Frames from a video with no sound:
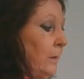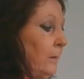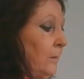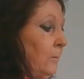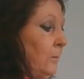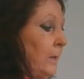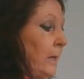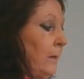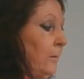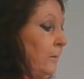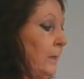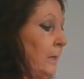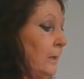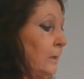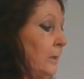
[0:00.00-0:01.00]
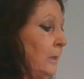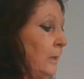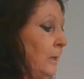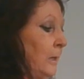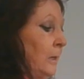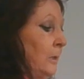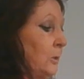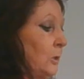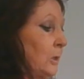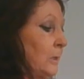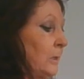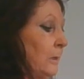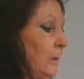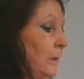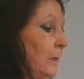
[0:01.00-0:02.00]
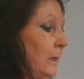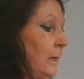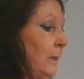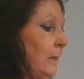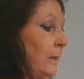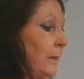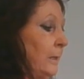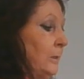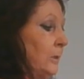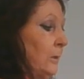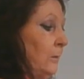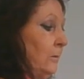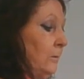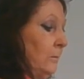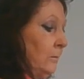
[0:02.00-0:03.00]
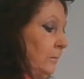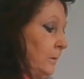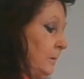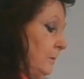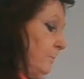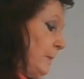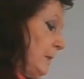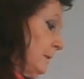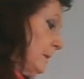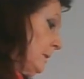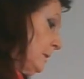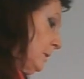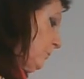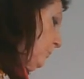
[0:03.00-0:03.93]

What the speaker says: look how that just glides along. I mean, that is